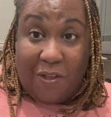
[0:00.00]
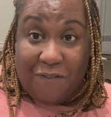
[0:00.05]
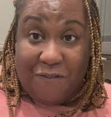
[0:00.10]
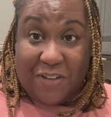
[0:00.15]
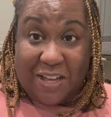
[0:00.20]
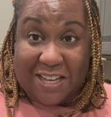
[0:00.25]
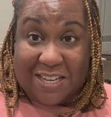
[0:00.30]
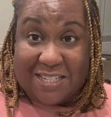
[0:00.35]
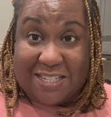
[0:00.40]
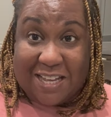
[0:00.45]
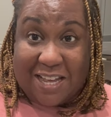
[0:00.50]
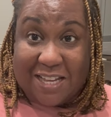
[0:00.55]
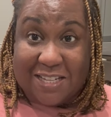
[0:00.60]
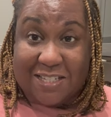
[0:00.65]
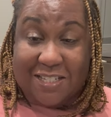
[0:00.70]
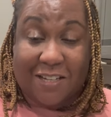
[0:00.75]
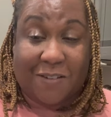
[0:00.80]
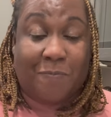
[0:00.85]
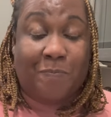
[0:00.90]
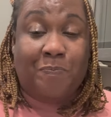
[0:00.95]

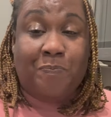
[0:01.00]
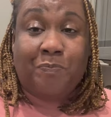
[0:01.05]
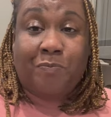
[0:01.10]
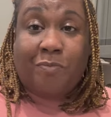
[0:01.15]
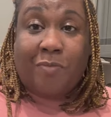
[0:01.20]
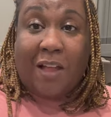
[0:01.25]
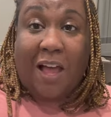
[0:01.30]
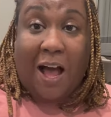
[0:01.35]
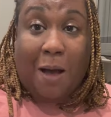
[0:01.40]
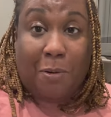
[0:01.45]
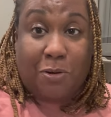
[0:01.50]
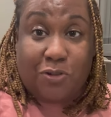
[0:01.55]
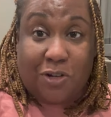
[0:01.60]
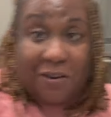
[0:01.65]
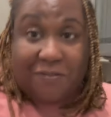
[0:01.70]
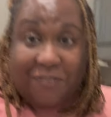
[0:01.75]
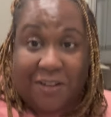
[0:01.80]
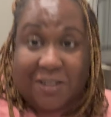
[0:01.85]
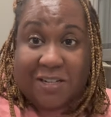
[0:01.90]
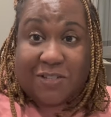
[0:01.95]
Fantastic. I want to try
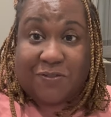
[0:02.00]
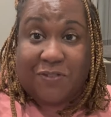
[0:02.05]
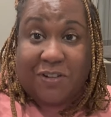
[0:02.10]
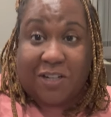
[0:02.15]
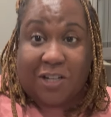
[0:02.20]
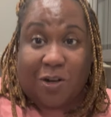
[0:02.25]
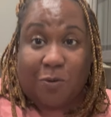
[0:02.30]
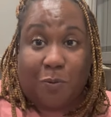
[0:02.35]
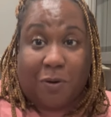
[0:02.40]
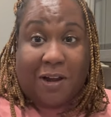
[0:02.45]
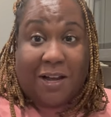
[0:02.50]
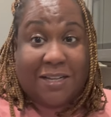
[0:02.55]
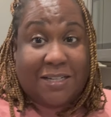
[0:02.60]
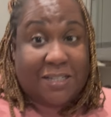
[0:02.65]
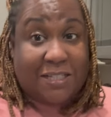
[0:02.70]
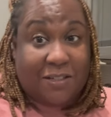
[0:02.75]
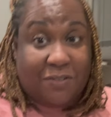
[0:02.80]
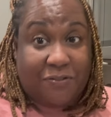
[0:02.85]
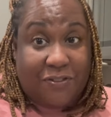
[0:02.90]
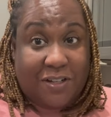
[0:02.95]
to find this video where I
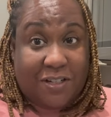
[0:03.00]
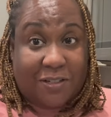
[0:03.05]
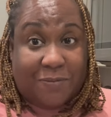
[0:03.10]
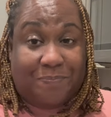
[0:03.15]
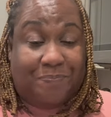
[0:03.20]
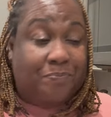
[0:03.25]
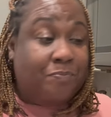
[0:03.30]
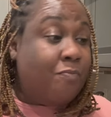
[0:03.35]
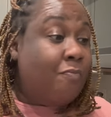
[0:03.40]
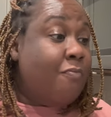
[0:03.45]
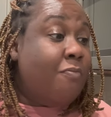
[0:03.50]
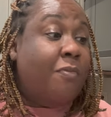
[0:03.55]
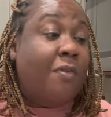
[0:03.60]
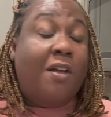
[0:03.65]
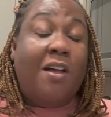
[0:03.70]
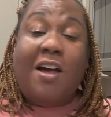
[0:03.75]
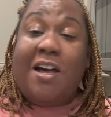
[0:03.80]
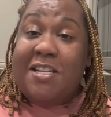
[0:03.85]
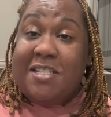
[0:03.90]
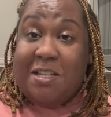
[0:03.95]
did the filling.
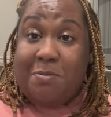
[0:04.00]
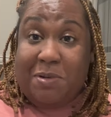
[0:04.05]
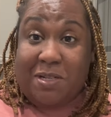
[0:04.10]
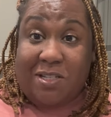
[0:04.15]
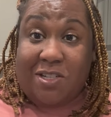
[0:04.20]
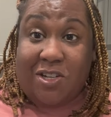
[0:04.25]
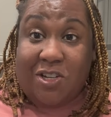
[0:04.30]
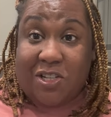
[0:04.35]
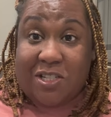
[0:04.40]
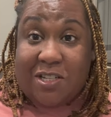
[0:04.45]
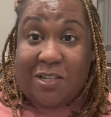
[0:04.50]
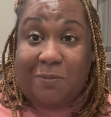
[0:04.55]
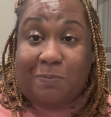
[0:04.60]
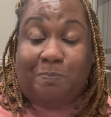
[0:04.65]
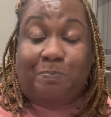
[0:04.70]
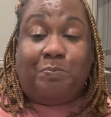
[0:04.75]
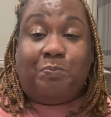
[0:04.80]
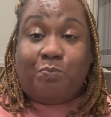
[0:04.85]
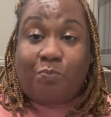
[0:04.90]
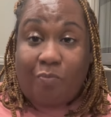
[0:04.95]
Because let me tell you
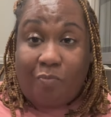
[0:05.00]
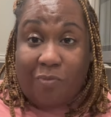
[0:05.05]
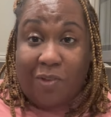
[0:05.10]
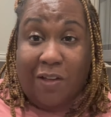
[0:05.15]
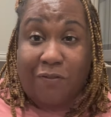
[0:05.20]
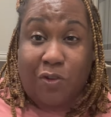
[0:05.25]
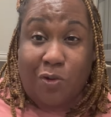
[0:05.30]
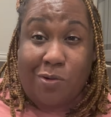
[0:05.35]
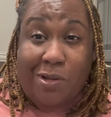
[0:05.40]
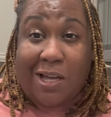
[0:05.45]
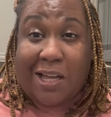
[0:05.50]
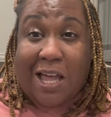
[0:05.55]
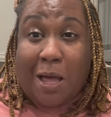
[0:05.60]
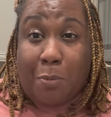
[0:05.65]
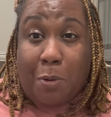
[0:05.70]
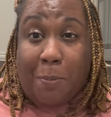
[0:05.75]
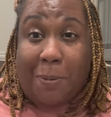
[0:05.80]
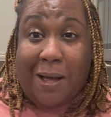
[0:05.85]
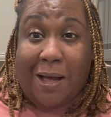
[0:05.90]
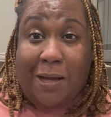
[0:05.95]
something. If you like
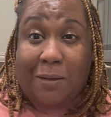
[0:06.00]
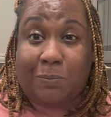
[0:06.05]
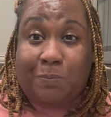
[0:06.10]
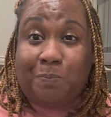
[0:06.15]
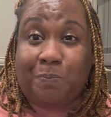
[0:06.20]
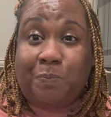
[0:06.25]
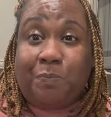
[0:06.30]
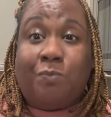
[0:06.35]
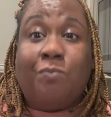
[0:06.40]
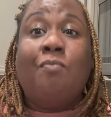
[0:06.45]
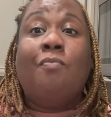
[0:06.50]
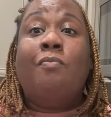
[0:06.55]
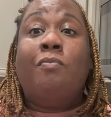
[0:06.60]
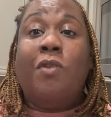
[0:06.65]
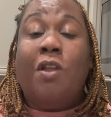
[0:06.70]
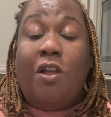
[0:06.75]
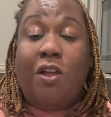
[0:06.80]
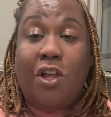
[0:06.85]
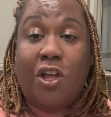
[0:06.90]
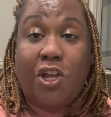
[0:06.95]
apple pie,
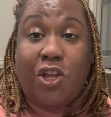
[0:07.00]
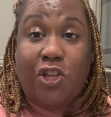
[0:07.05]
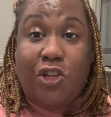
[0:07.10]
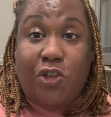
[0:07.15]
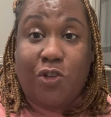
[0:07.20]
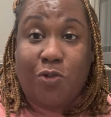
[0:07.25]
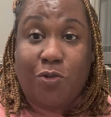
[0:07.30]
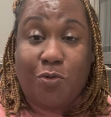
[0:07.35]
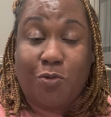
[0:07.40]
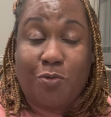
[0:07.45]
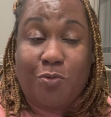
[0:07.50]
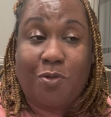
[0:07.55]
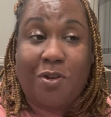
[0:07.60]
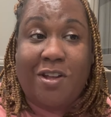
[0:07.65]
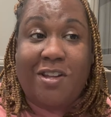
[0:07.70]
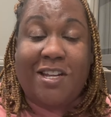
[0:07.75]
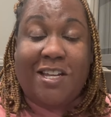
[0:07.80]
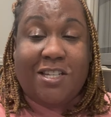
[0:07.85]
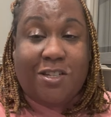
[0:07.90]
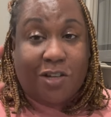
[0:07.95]
you
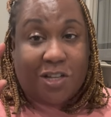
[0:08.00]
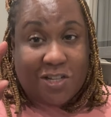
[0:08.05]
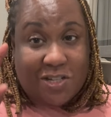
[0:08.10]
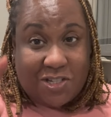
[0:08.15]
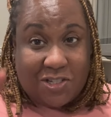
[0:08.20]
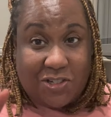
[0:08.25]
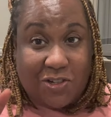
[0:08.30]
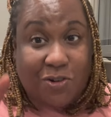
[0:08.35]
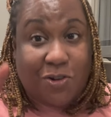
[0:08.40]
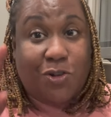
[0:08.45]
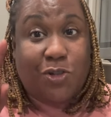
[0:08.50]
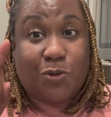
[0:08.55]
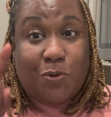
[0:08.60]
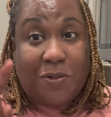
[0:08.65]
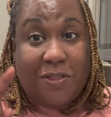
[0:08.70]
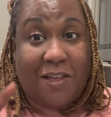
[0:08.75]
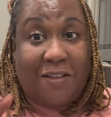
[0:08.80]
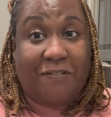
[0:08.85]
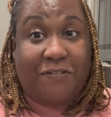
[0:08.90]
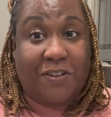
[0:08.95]
need to consider
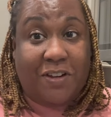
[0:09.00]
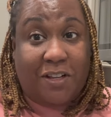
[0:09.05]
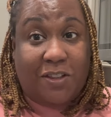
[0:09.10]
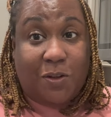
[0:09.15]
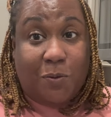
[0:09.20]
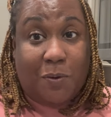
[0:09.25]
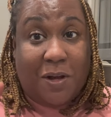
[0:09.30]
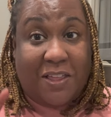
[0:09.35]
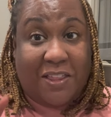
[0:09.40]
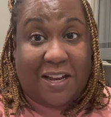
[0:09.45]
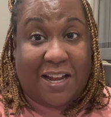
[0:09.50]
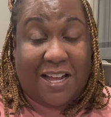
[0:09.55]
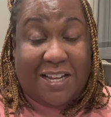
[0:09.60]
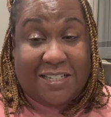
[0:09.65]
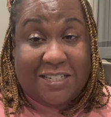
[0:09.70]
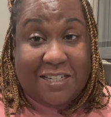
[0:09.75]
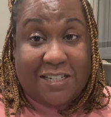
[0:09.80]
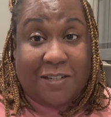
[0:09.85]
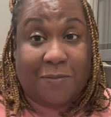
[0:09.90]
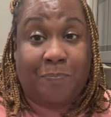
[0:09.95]
doing that filling the way that I
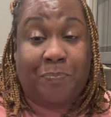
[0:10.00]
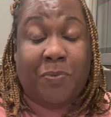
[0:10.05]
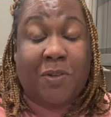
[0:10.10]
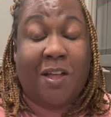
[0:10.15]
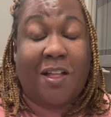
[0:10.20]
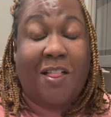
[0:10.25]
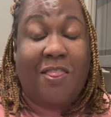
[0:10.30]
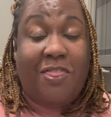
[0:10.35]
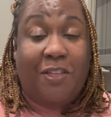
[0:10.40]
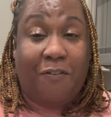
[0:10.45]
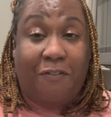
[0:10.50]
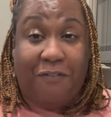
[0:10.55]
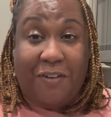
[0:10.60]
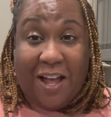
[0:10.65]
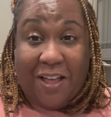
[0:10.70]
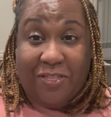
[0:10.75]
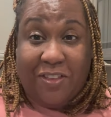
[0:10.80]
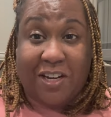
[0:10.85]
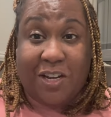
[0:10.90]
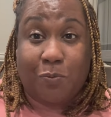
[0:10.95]
did it. The
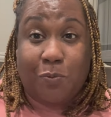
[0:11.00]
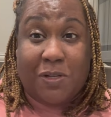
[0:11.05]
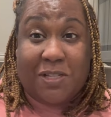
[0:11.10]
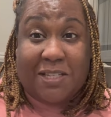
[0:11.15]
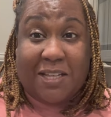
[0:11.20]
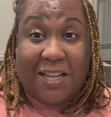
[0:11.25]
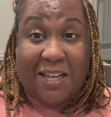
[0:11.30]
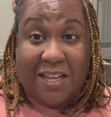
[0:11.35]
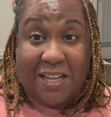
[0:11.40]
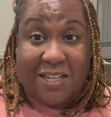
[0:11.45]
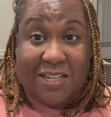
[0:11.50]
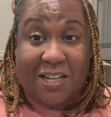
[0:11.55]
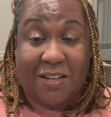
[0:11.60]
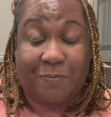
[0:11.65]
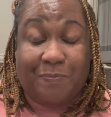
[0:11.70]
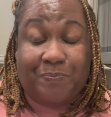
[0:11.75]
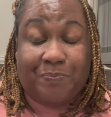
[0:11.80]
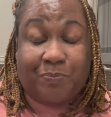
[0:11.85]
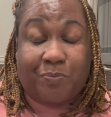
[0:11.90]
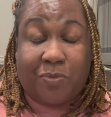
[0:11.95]
fact that it was in
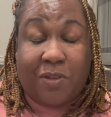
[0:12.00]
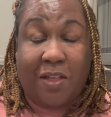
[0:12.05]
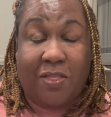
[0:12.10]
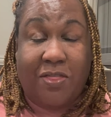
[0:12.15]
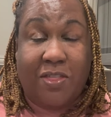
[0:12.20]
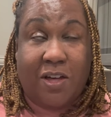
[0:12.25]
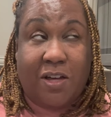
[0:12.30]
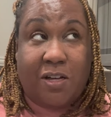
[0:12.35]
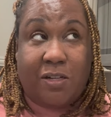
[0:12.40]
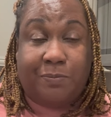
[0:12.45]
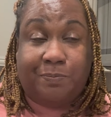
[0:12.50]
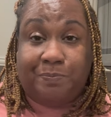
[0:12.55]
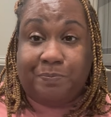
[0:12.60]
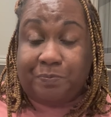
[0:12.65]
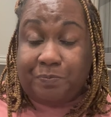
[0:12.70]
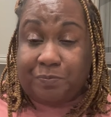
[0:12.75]
the